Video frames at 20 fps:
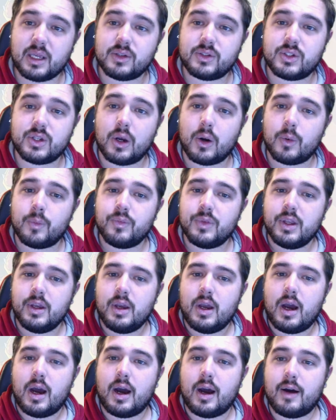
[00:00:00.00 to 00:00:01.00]
So
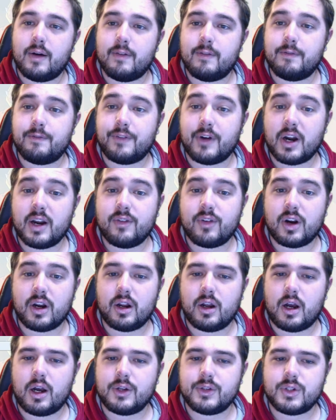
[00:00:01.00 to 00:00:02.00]
very
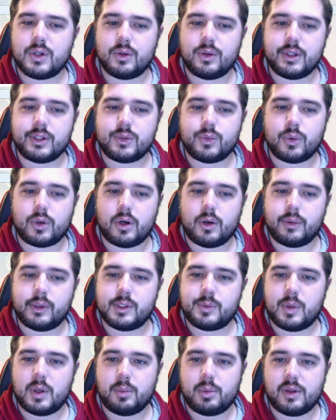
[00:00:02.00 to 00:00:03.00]
also, this would always
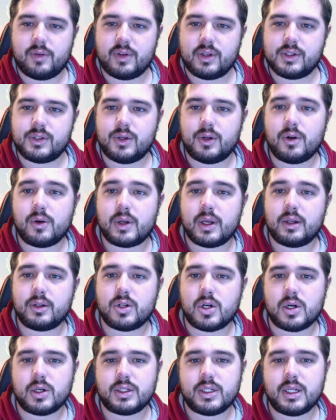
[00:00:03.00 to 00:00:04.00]
be Oblivious, so you don't get
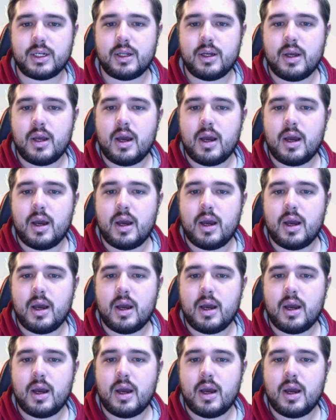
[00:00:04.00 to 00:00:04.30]
taunted.